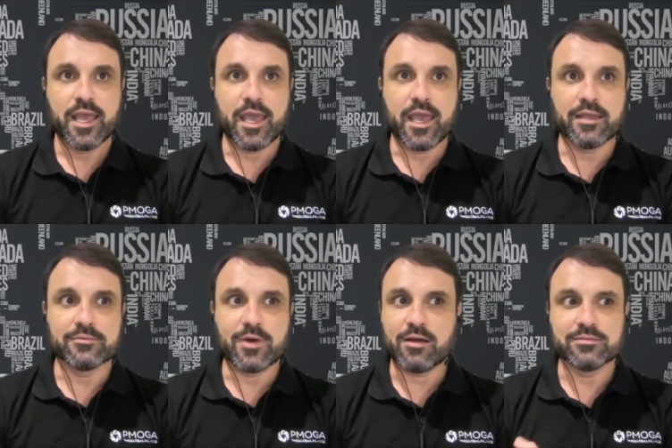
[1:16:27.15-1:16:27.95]

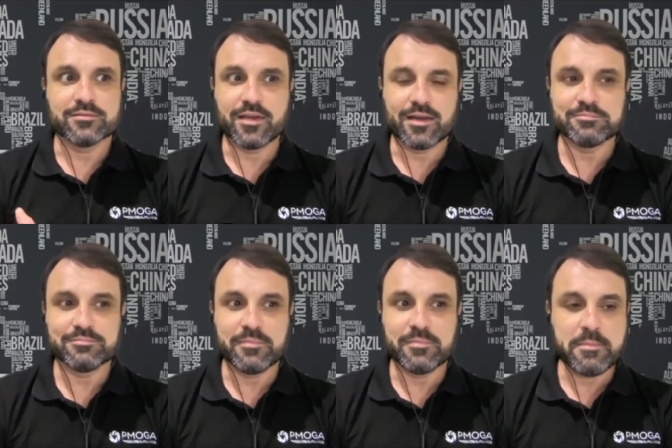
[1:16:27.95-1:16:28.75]
and well, there are
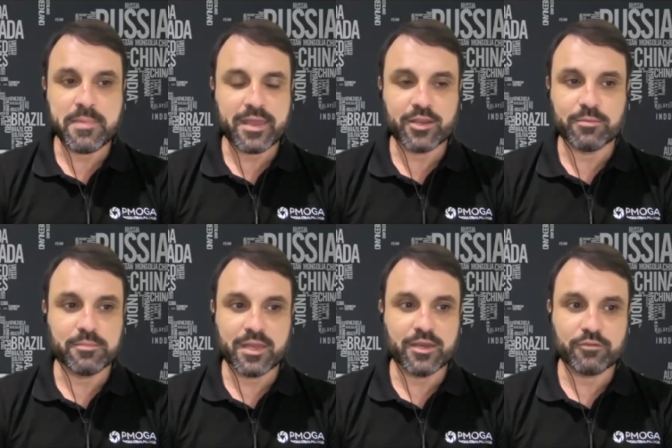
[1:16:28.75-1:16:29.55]

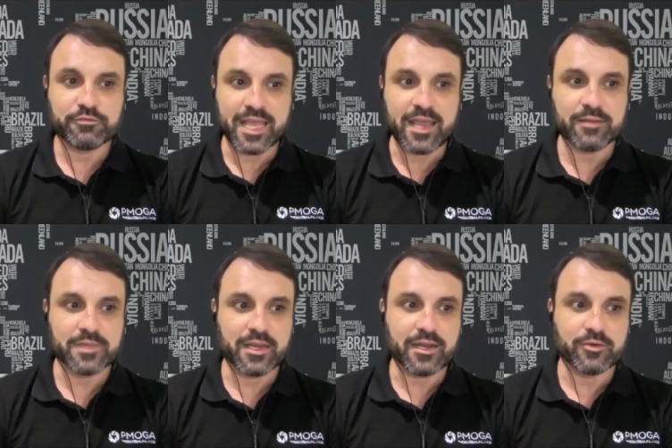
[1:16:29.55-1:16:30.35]
many of them
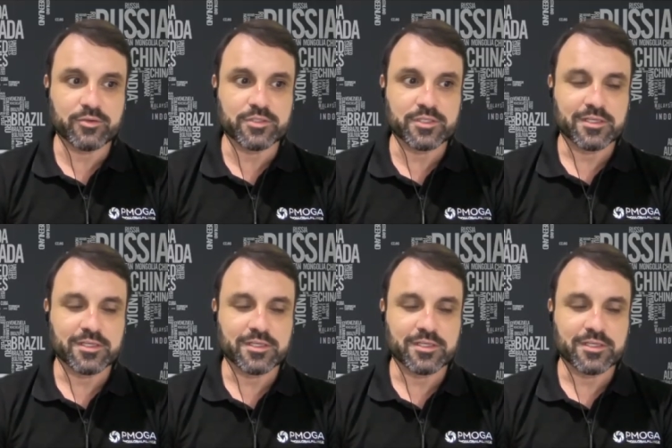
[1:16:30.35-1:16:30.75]
that I could